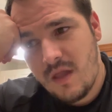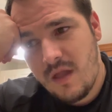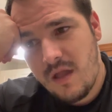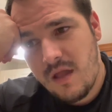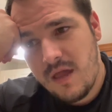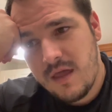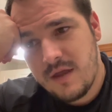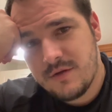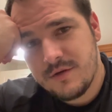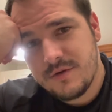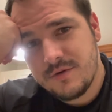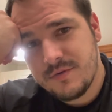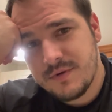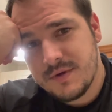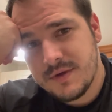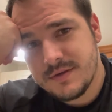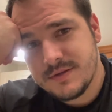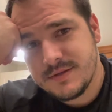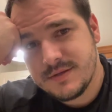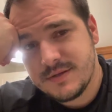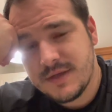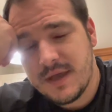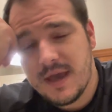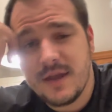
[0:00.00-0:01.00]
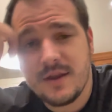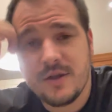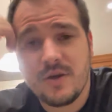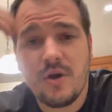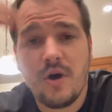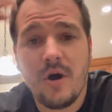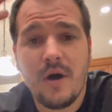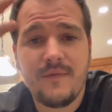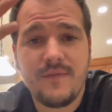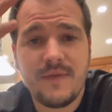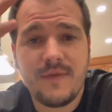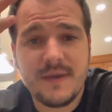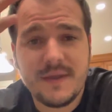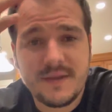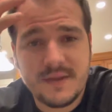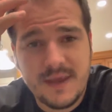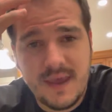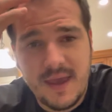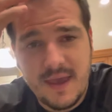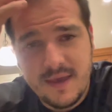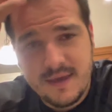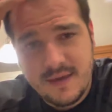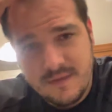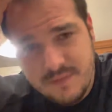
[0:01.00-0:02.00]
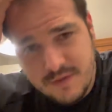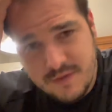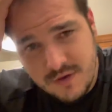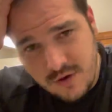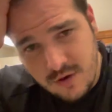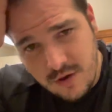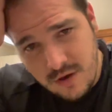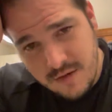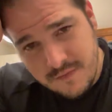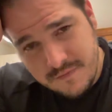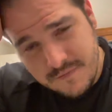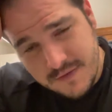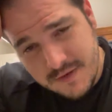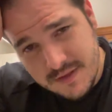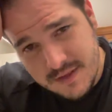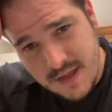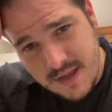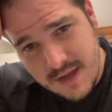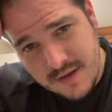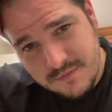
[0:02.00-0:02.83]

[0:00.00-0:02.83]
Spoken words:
don't know what else. I had a coughing attack. I've been coughing a lot